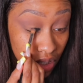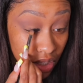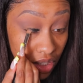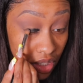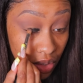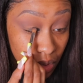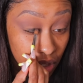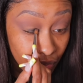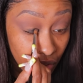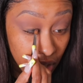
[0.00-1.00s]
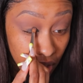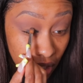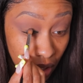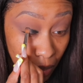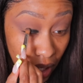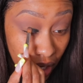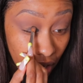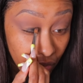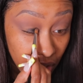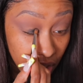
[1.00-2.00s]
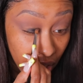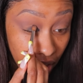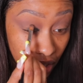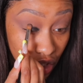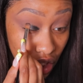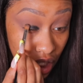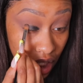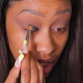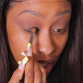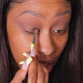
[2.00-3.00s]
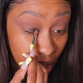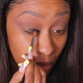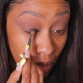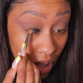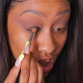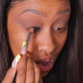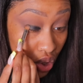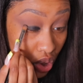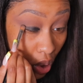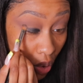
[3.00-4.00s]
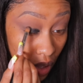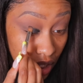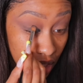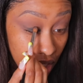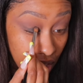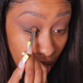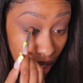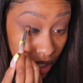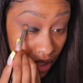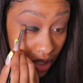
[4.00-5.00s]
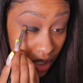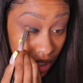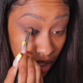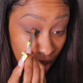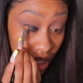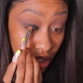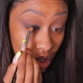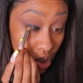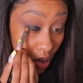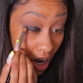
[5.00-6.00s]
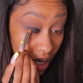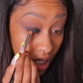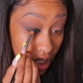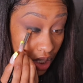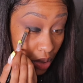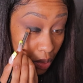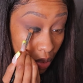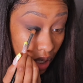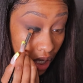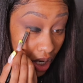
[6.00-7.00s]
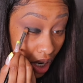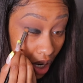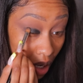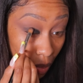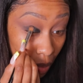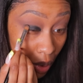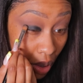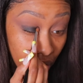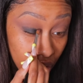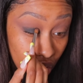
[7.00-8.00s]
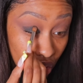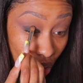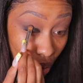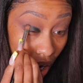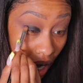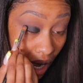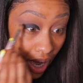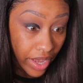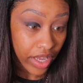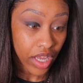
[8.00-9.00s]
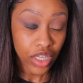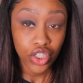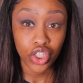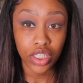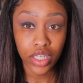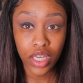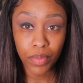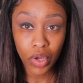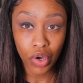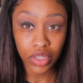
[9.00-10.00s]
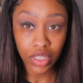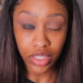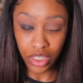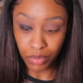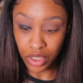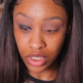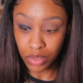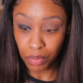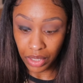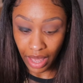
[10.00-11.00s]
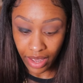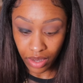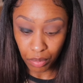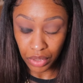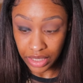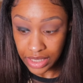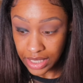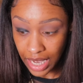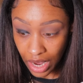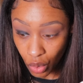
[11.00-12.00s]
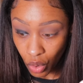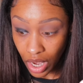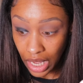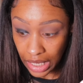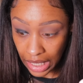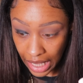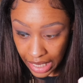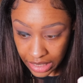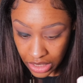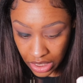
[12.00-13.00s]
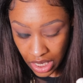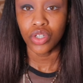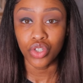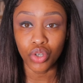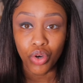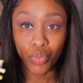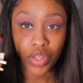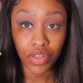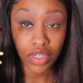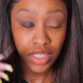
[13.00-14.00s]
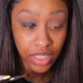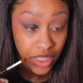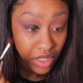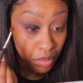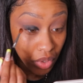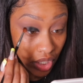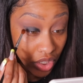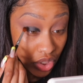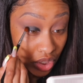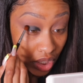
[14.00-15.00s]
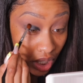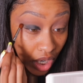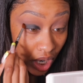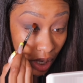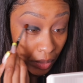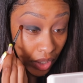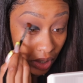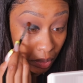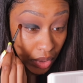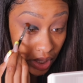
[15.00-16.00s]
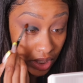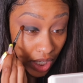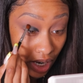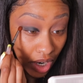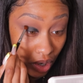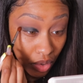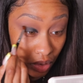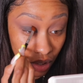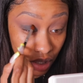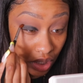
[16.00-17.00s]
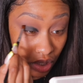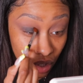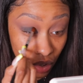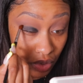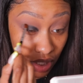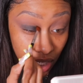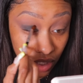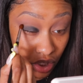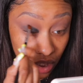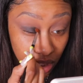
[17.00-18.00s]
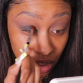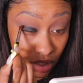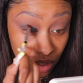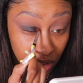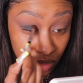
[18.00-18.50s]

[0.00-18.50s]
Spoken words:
This is what's really gonna make everything just seem so intense. Try not to bring it up so high, just keep it on the lid because black blends out a lot. So with a clean brush, I'm gonna blend out those edges.